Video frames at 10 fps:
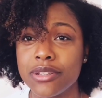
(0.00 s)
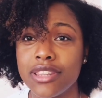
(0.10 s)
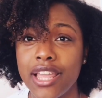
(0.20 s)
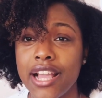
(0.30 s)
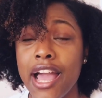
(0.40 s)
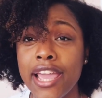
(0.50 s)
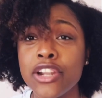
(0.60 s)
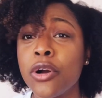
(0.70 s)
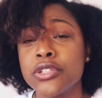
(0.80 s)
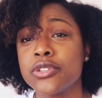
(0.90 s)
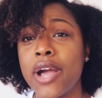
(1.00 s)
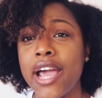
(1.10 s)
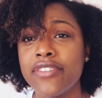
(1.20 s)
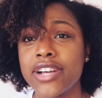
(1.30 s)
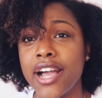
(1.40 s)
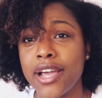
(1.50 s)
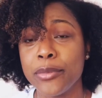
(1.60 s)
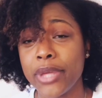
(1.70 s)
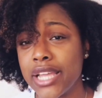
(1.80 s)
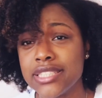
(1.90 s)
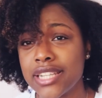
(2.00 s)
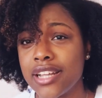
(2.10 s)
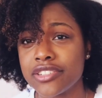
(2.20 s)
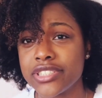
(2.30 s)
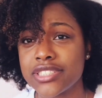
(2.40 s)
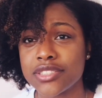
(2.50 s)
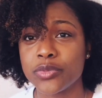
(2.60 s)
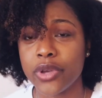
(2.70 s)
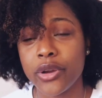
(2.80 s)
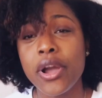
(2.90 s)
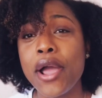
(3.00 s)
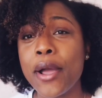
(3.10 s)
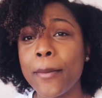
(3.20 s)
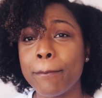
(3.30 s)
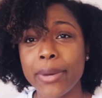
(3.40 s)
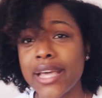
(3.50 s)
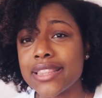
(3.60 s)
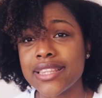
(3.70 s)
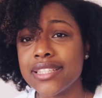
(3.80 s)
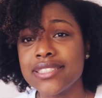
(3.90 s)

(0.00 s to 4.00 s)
Like, and also I have a high pain tolerance as well, but this